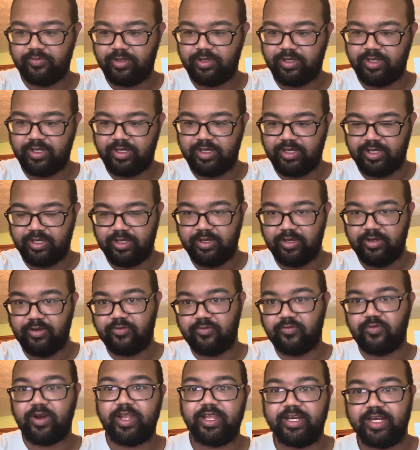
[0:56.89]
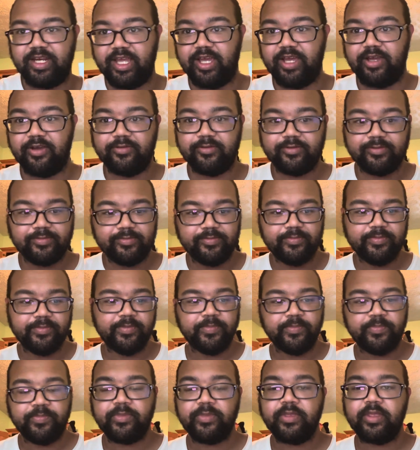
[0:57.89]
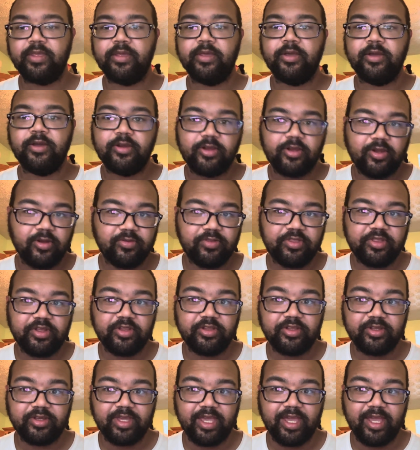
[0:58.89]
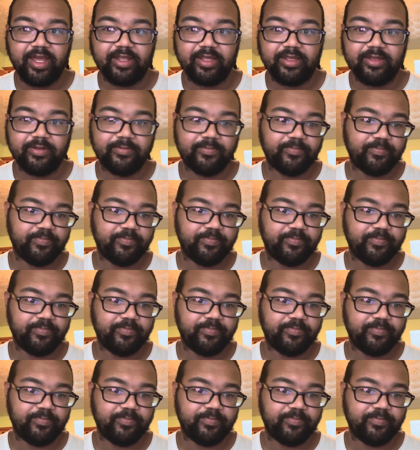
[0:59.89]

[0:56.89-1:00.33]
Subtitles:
right now, go take a look at it.